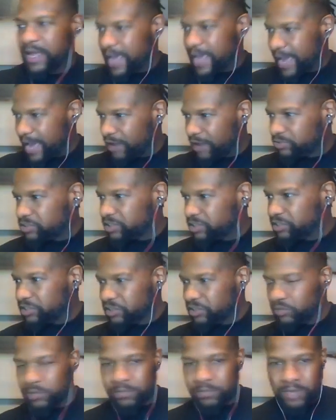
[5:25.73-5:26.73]
how to
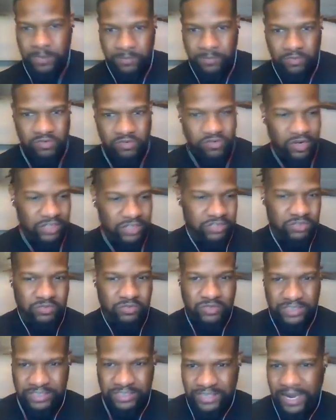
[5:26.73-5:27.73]
deal with people who are
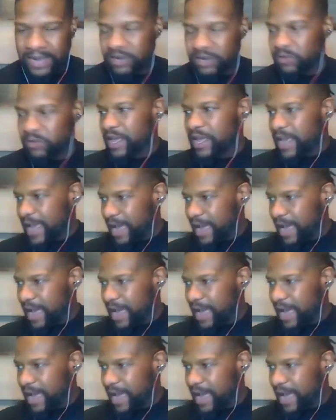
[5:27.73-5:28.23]
suicidal,